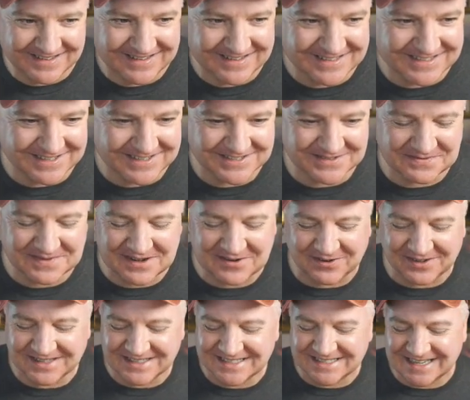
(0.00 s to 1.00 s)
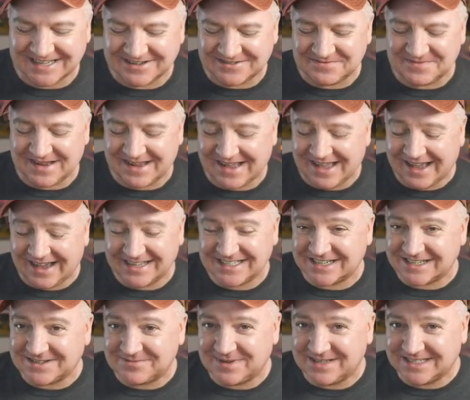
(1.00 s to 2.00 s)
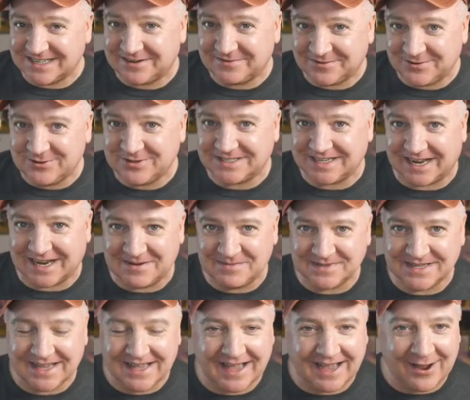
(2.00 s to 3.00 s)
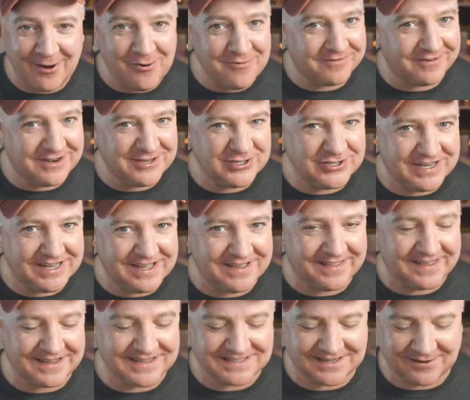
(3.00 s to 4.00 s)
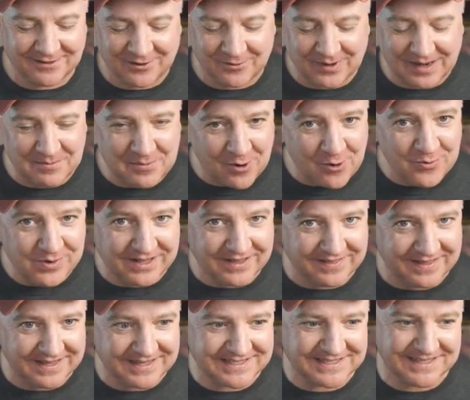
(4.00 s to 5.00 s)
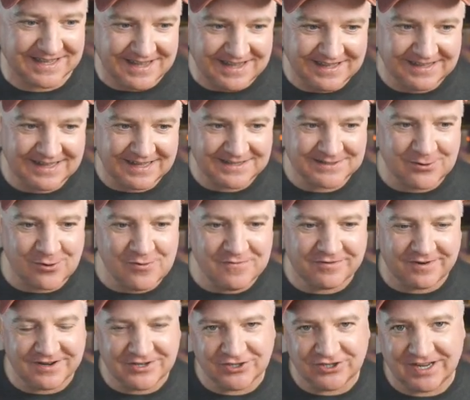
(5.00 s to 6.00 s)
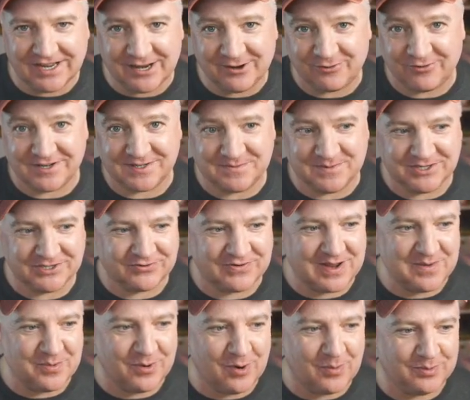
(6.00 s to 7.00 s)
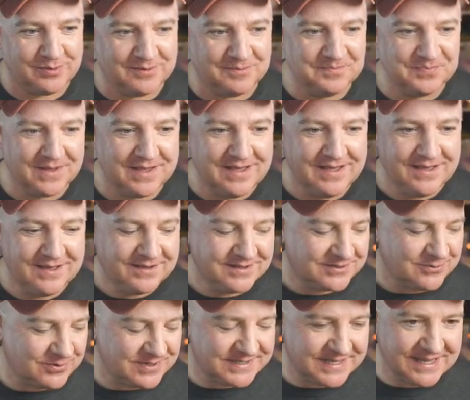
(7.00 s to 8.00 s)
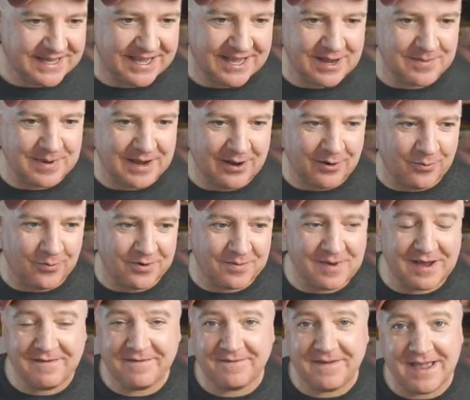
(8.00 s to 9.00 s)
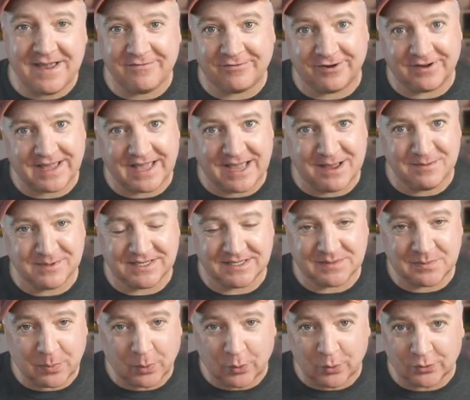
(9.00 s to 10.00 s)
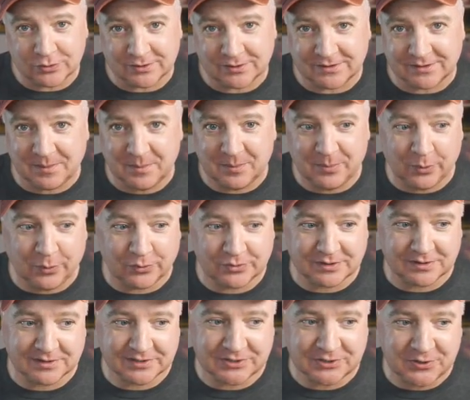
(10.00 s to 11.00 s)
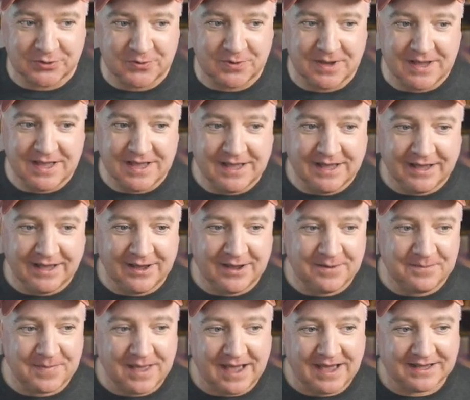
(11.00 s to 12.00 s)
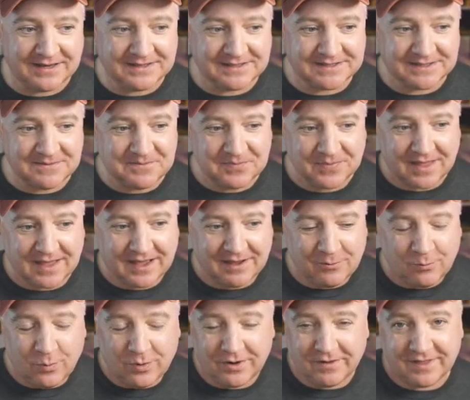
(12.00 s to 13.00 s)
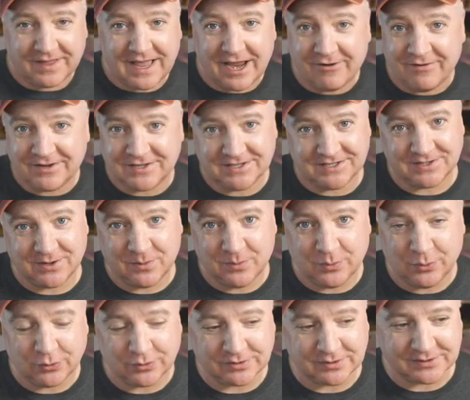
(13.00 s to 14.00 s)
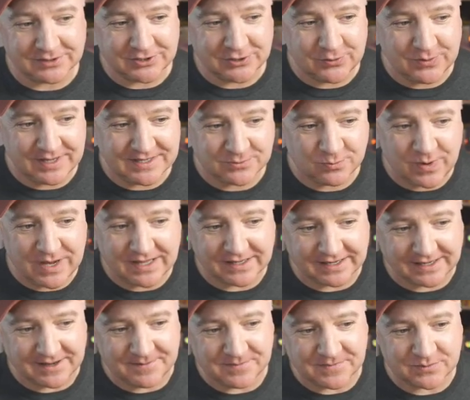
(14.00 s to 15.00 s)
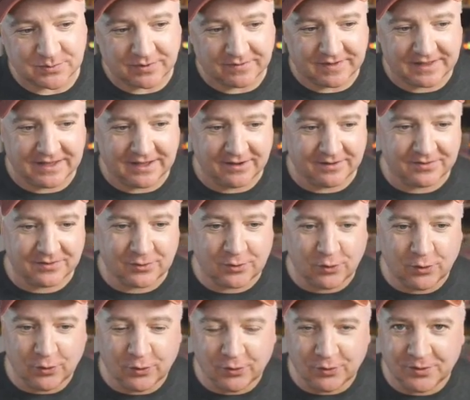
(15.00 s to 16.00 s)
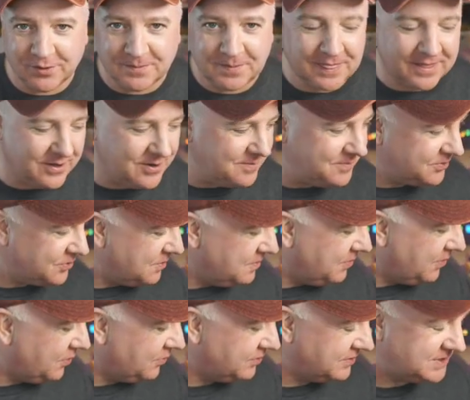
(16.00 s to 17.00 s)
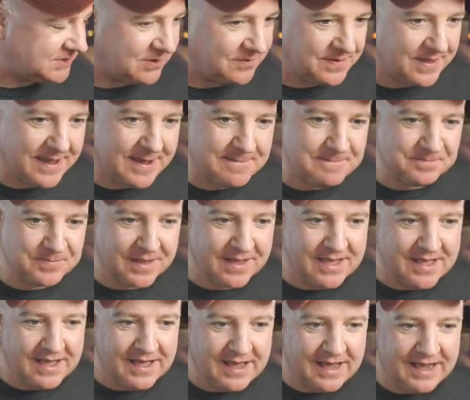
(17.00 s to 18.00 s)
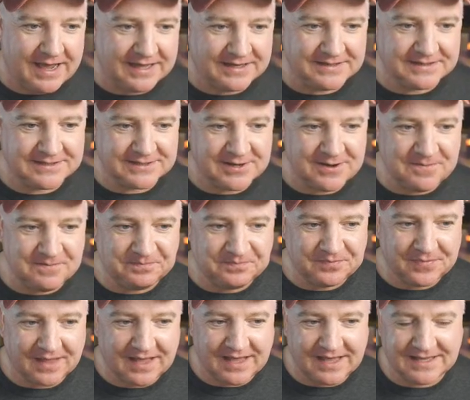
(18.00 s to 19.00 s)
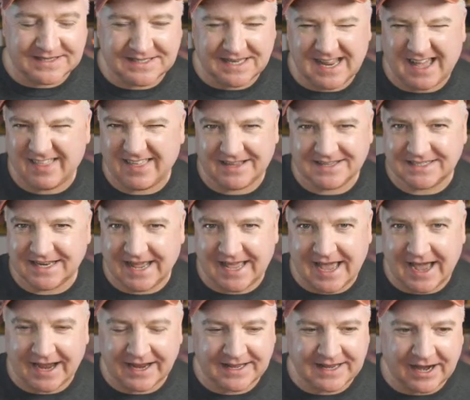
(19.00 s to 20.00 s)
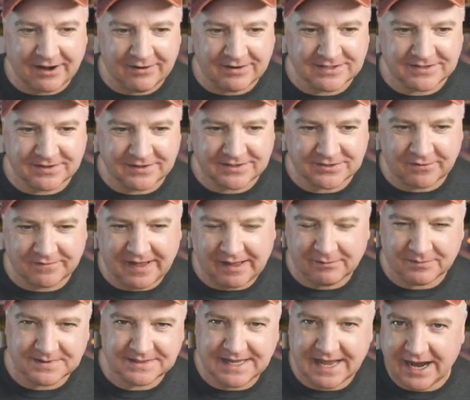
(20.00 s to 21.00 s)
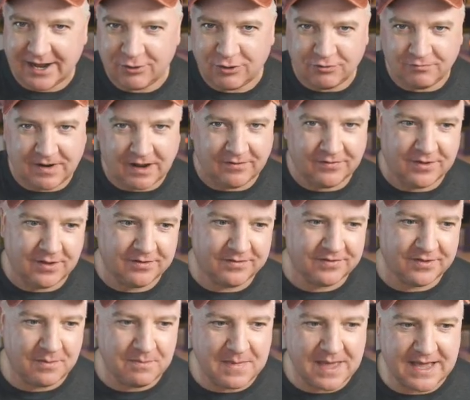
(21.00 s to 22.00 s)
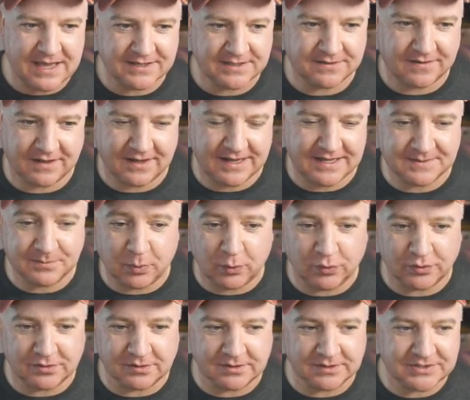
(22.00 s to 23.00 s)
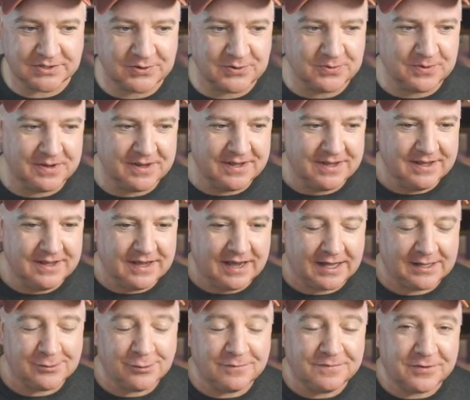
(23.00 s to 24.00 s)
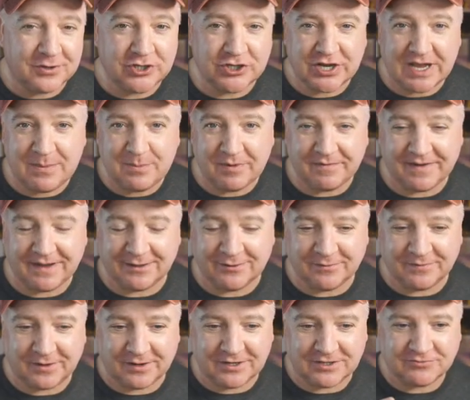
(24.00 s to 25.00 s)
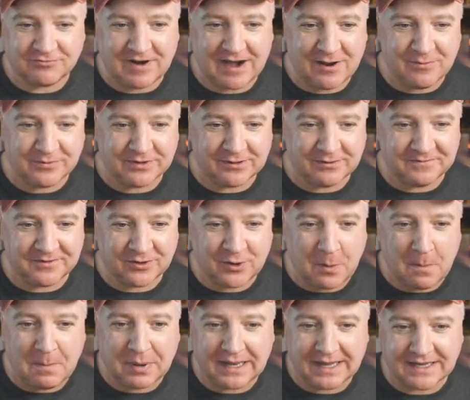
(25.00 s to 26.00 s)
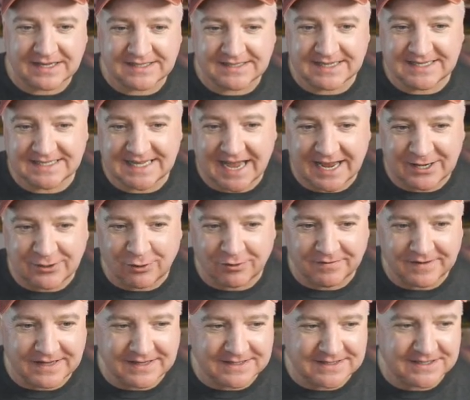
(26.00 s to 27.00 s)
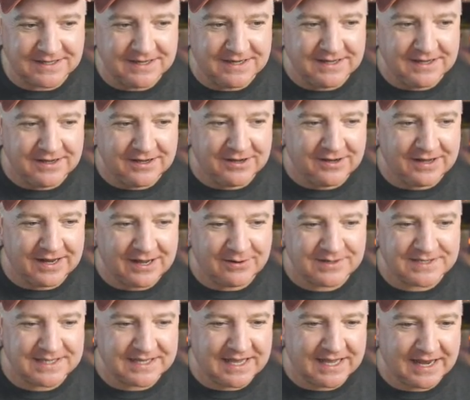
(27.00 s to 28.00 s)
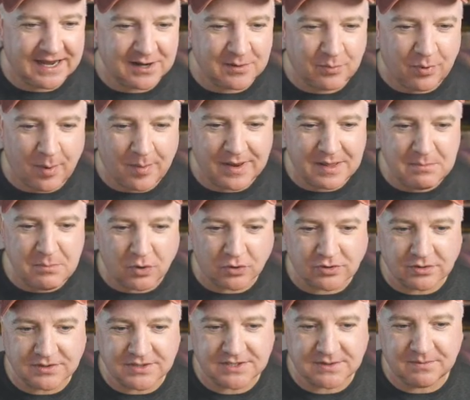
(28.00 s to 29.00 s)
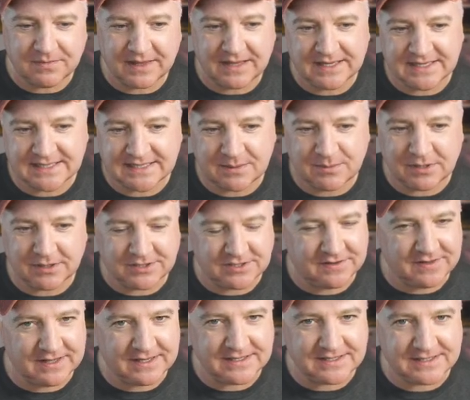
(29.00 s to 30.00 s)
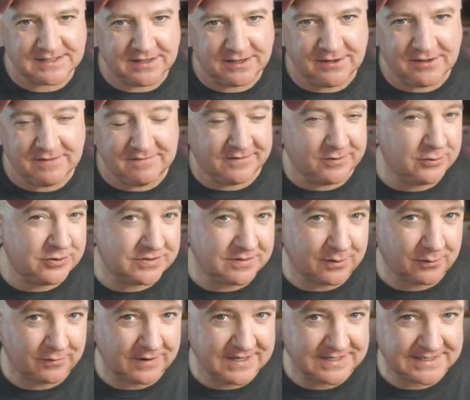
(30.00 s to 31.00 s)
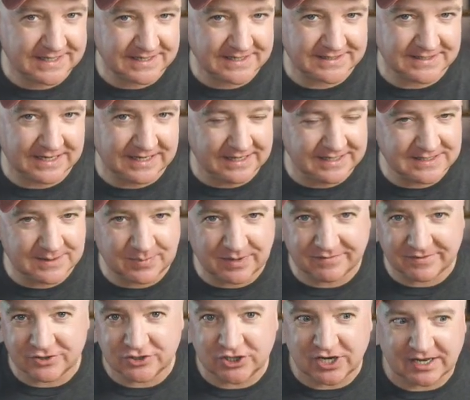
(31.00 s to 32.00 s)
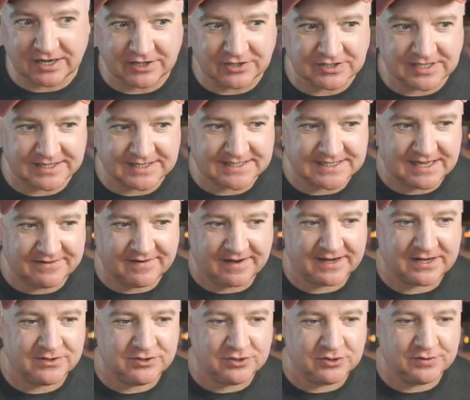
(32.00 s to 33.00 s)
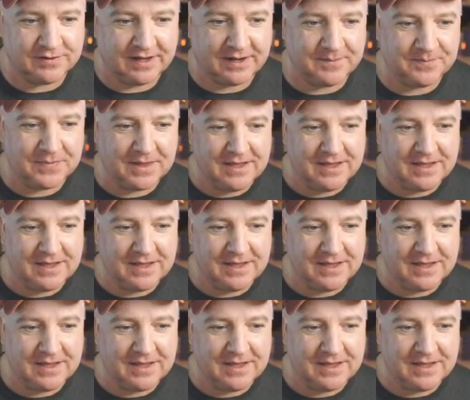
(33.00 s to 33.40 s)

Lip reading: So somebody once said of me, it's actually been said a few times, I over-engineer things, and I thought, well, I'm owning this. Let's over-engineer a Christmas tree bauble. So I was thinking about one of my favorite games is Portal and Portal 2. And one of the characters on Portal 2 is Wheatley. It's one of the core components on there. And I think it's an AI character that sort of helps guide you around the maze that is Portal 2. I love the shape of it. I love that it's round. I love the complex design of it. And I was thinking I could probably model something similar to this in Fusion 360. And it's a bit of a challenge. Let's see if I can do that.